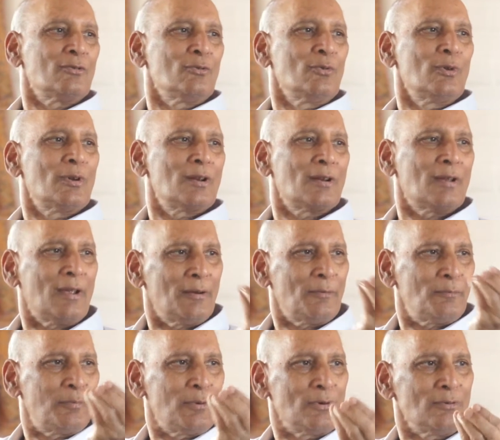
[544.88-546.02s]
dual, and
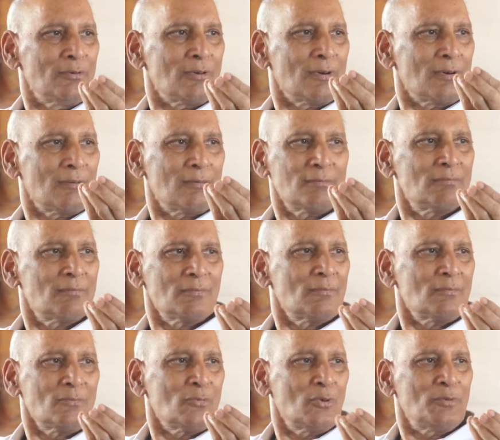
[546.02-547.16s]
plural.
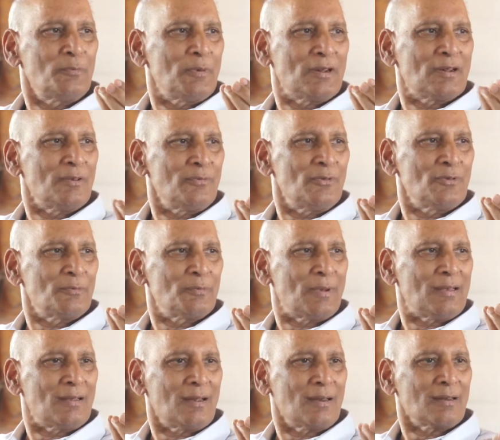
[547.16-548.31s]
Don't be confused by
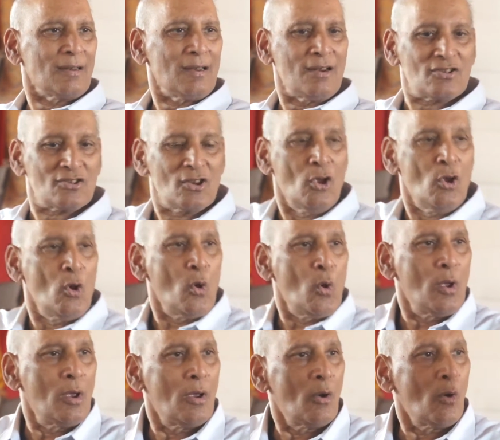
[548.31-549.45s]
that. It's
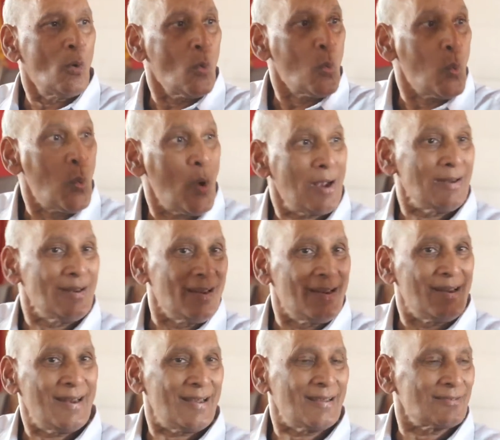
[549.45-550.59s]

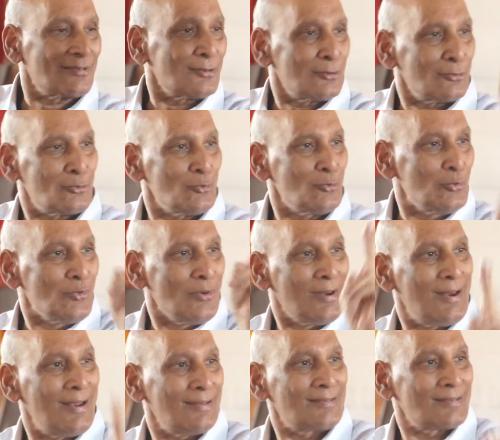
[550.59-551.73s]
oneness,
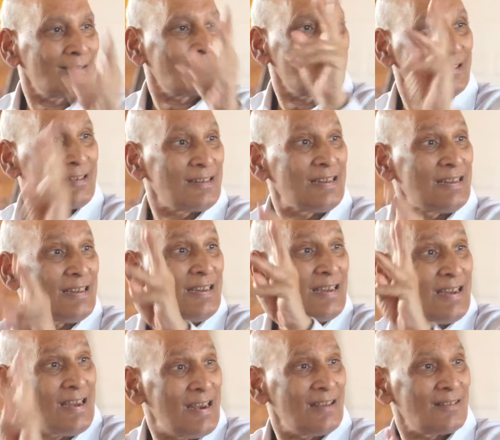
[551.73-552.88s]
two-ness,
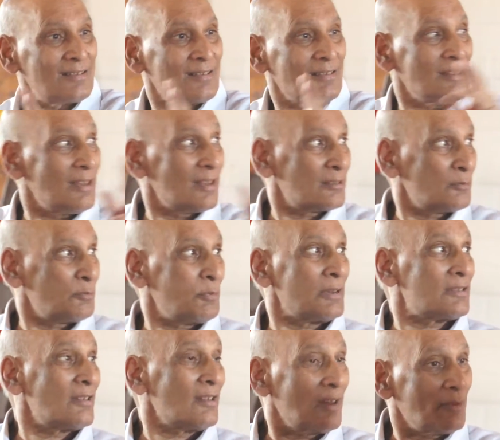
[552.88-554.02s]
three-ness, the
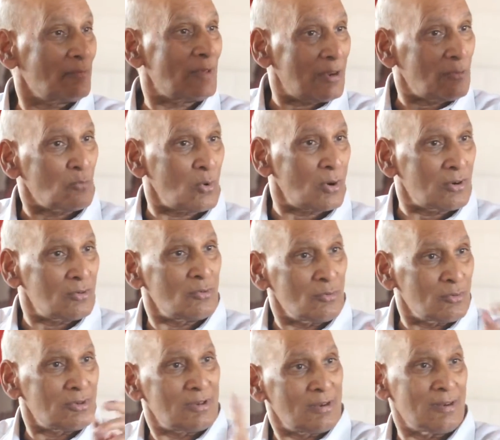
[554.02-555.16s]
expression of that 1,
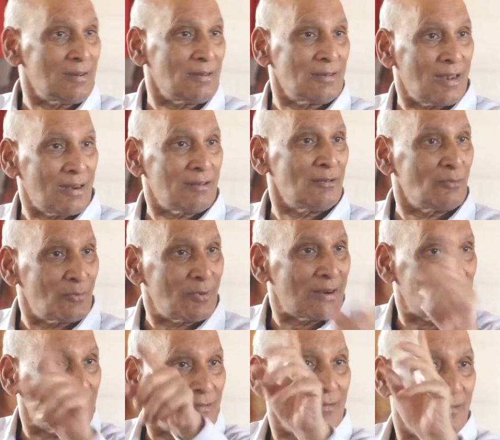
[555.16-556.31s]
2, 3. That is
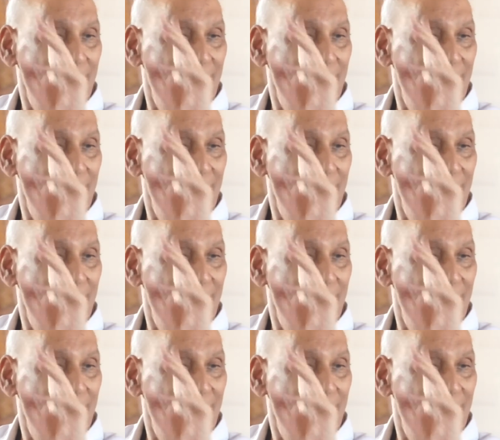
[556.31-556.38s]
what